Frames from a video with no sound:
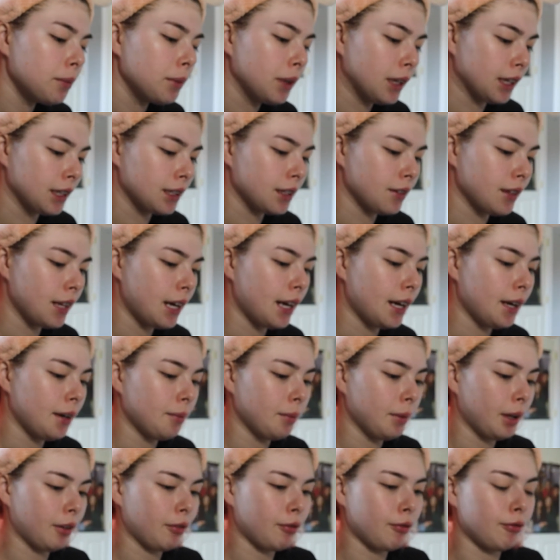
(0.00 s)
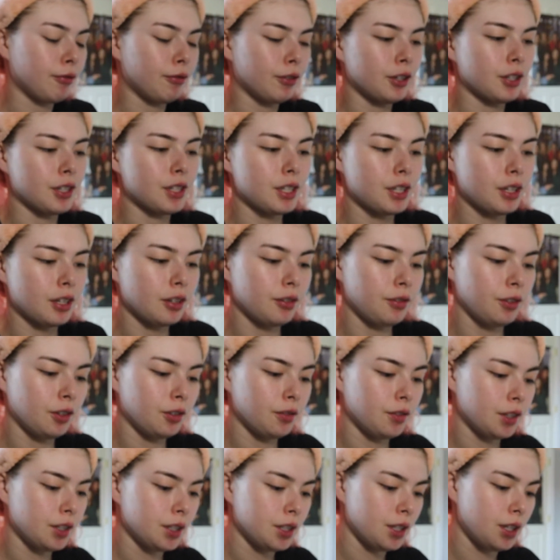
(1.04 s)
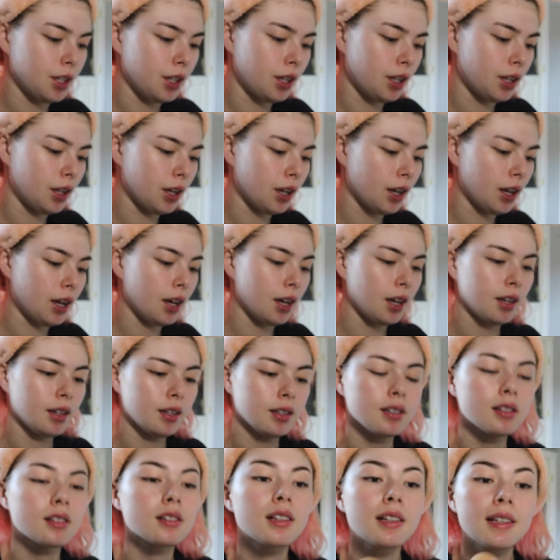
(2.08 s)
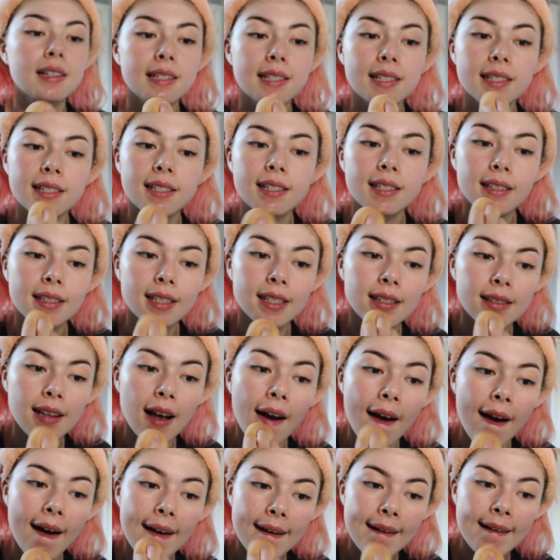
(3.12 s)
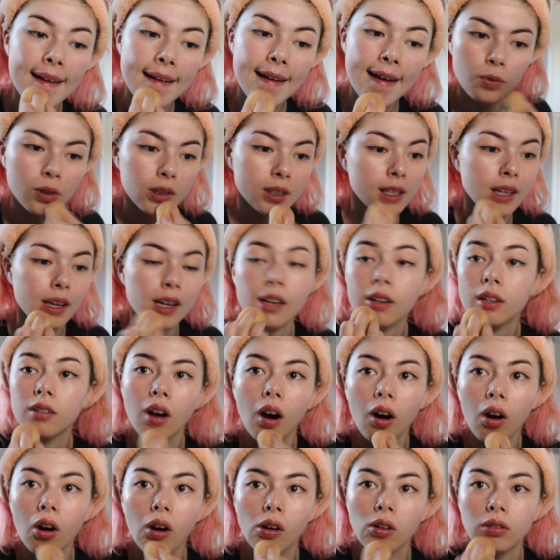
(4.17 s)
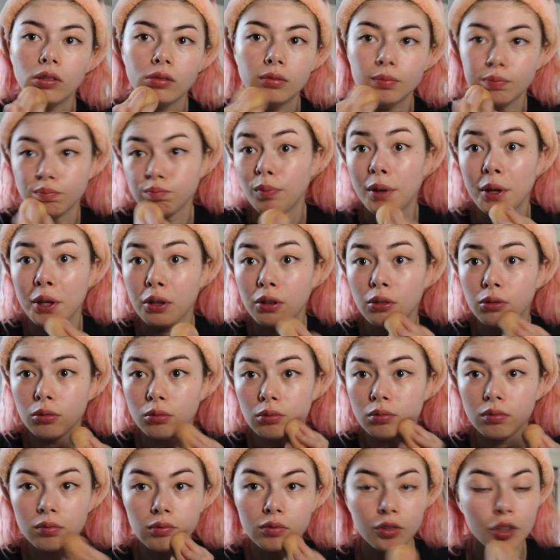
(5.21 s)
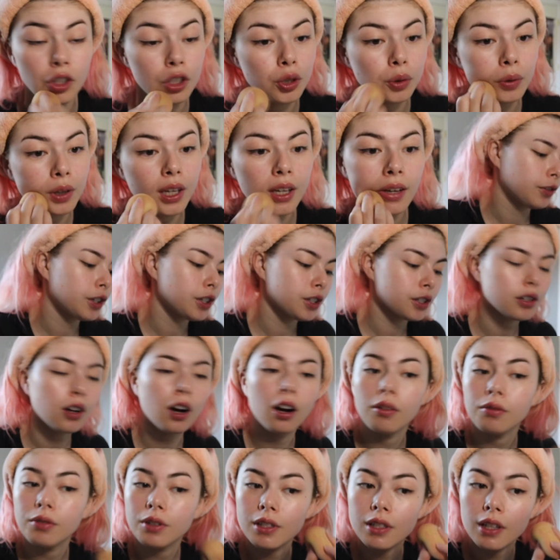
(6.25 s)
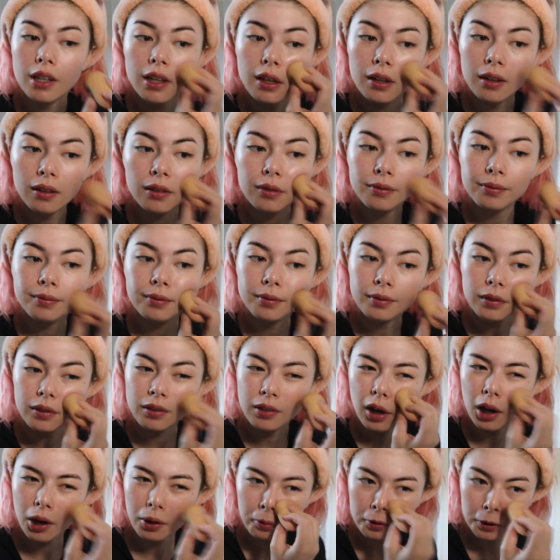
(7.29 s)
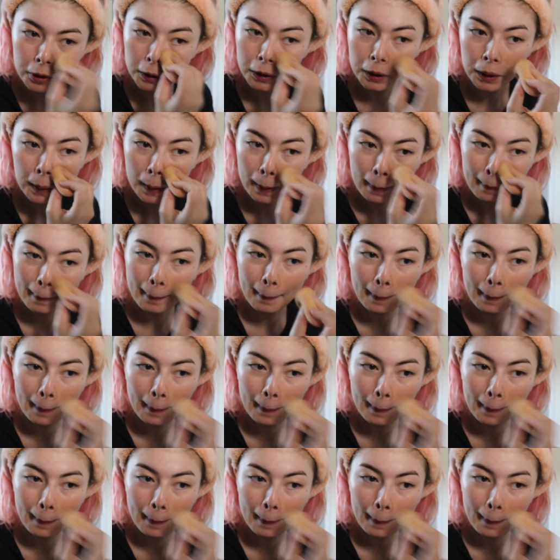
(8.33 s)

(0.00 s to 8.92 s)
because of that, my first year of university has sucked. Once again, all my own doing. First off was like not really